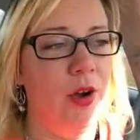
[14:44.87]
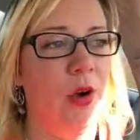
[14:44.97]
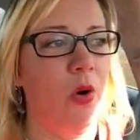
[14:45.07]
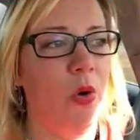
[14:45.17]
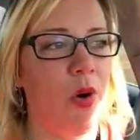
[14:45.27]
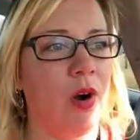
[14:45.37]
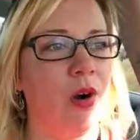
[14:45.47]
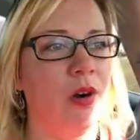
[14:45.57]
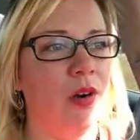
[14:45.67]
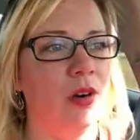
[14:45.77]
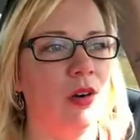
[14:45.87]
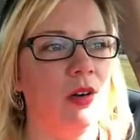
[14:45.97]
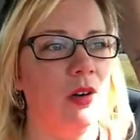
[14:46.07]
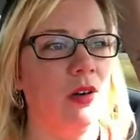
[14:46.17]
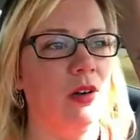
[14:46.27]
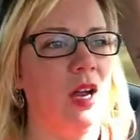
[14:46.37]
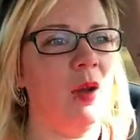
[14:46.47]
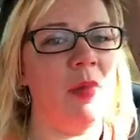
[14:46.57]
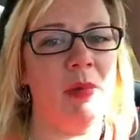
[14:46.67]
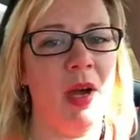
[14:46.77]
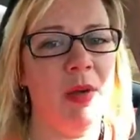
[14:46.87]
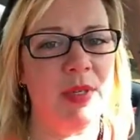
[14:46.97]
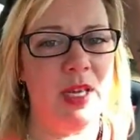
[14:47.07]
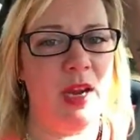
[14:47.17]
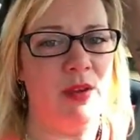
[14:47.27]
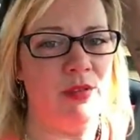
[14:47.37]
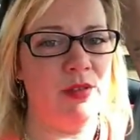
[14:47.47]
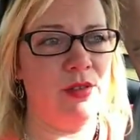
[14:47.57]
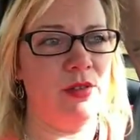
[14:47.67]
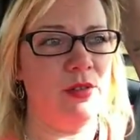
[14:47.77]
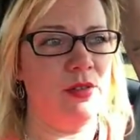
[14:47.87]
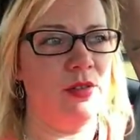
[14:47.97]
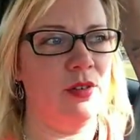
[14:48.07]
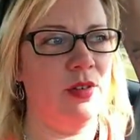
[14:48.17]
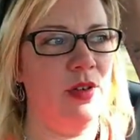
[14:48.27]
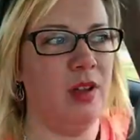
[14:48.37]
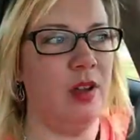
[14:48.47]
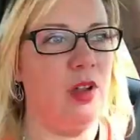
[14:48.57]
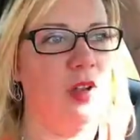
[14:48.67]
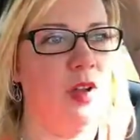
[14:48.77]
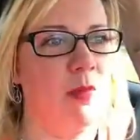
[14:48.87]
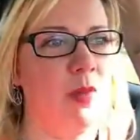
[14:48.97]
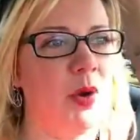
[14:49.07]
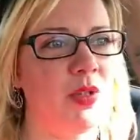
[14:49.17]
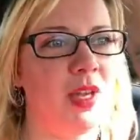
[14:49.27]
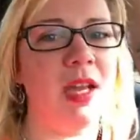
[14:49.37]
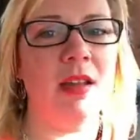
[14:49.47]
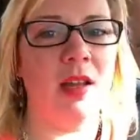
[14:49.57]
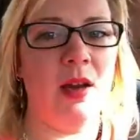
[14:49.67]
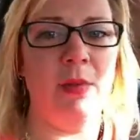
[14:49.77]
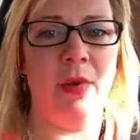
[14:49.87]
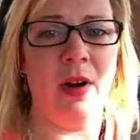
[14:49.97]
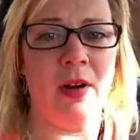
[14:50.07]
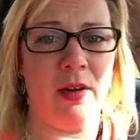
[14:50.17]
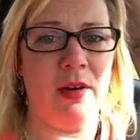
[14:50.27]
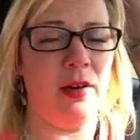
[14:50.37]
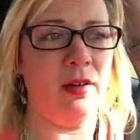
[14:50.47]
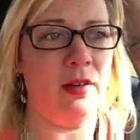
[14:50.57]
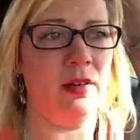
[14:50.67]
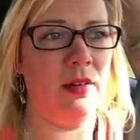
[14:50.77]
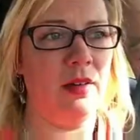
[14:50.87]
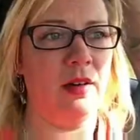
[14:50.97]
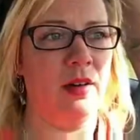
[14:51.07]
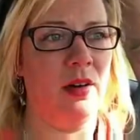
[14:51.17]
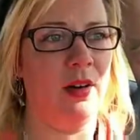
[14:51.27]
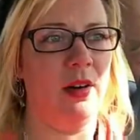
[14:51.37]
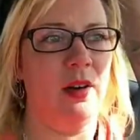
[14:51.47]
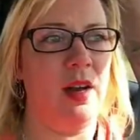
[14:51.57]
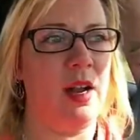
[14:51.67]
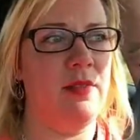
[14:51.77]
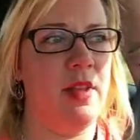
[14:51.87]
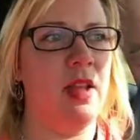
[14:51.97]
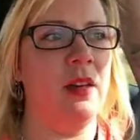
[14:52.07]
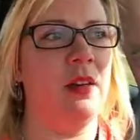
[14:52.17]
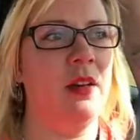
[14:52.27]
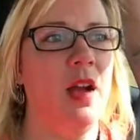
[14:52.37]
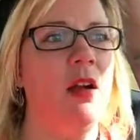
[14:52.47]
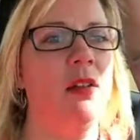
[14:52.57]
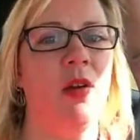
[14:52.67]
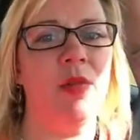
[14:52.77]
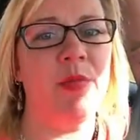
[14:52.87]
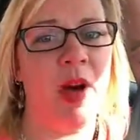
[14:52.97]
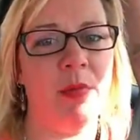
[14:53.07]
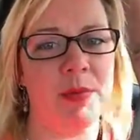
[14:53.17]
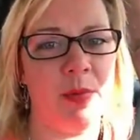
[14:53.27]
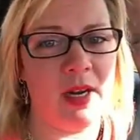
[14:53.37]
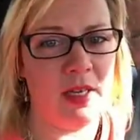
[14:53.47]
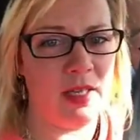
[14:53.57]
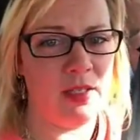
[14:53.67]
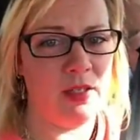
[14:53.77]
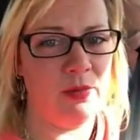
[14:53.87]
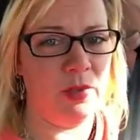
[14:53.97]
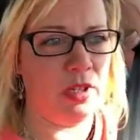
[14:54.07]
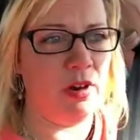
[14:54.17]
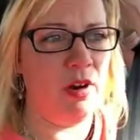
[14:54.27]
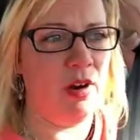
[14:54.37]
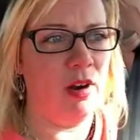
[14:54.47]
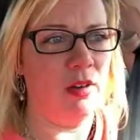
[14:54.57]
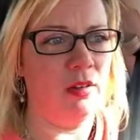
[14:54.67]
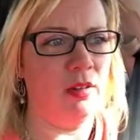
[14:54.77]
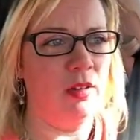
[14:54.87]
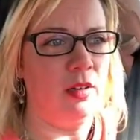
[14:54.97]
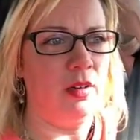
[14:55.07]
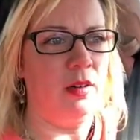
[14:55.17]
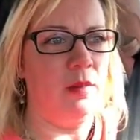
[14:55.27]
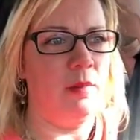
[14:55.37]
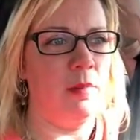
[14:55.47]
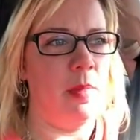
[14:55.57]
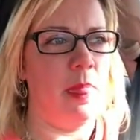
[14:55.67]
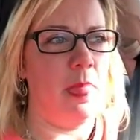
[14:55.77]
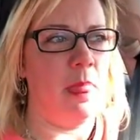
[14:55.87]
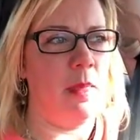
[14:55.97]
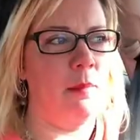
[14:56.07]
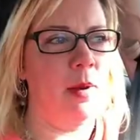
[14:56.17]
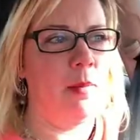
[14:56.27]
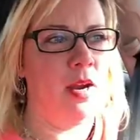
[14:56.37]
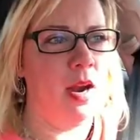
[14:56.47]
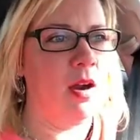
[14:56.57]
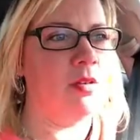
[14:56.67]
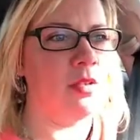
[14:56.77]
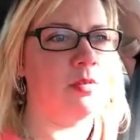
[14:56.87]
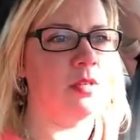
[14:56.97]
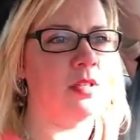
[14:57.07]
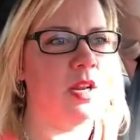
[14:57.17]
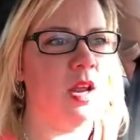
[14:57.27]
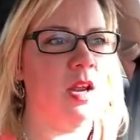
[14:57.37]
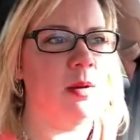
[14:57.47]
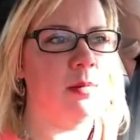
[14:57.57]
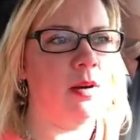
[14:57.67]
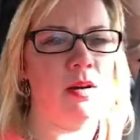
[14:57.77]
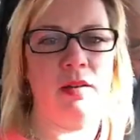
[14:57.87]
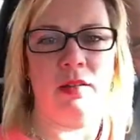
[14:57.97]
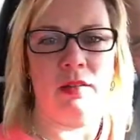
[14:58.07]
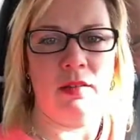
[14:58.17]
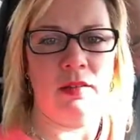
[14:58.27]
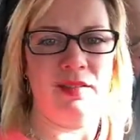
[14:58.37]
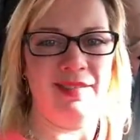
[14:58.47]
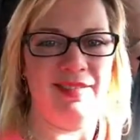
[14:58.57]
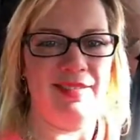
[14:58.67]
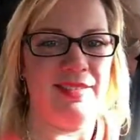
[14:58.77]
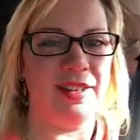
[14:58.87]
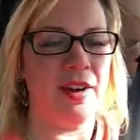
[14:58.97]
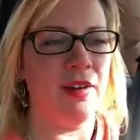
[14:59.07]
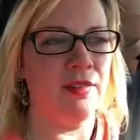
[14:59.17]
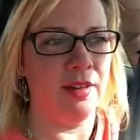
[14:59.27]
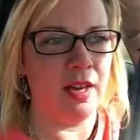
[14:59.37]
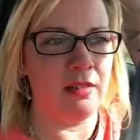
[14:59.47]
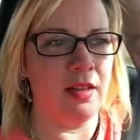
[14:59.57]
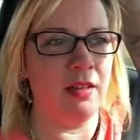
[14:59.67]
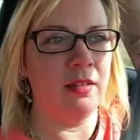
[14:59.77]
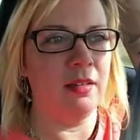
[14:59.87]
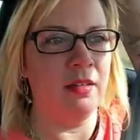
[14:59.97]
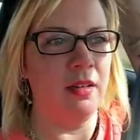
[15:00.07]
or at my mom's house, most likely at work. And then I'll go to mom's when I need to with the car. But my house will stay at work, you know, and then